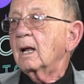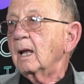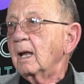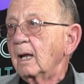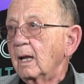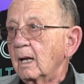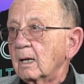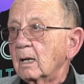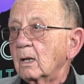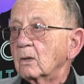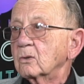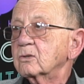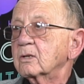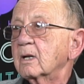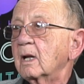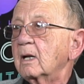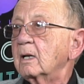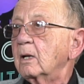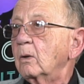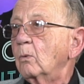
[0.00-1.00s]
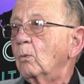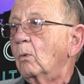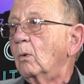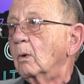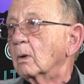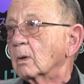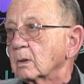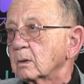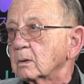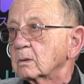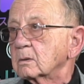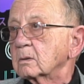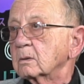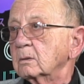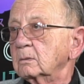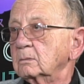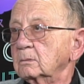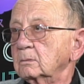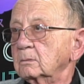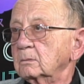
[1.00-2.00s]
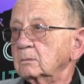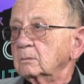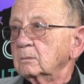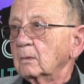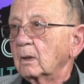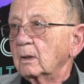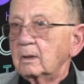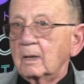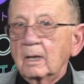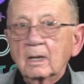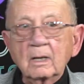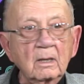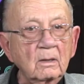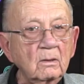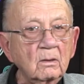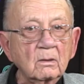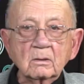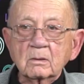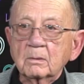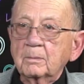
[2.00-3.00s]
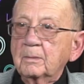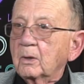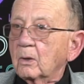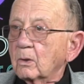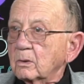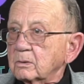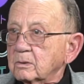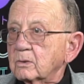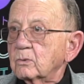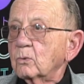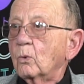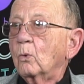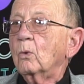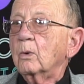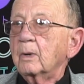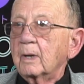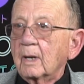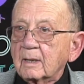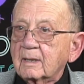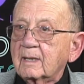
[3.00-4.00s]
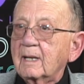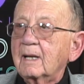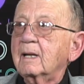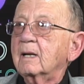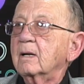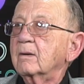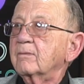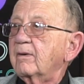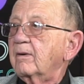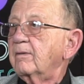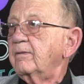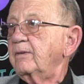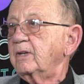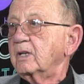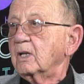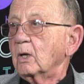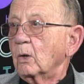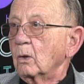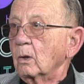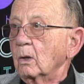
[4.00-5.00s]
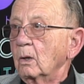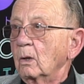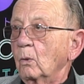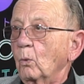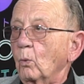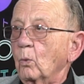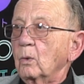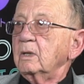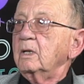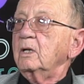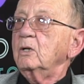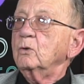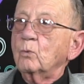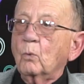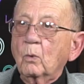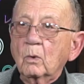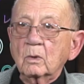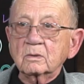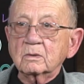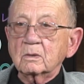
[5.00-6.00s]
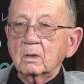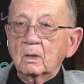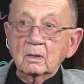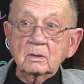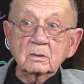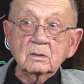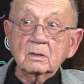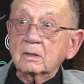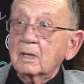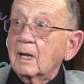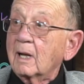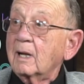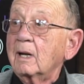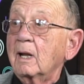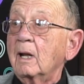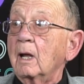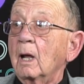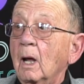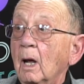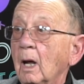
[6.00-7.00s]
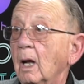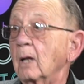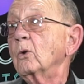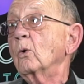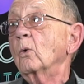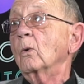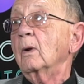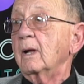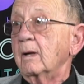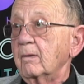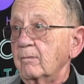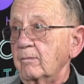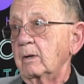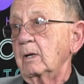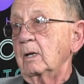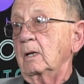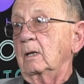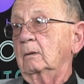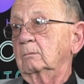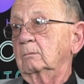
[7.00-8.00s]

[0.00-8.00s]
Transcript: had outstanding warrants. And Danny looked at me. I said, "Ori, I take care of everything. Where are these warrants going?" I said, "Danny, I don't have any."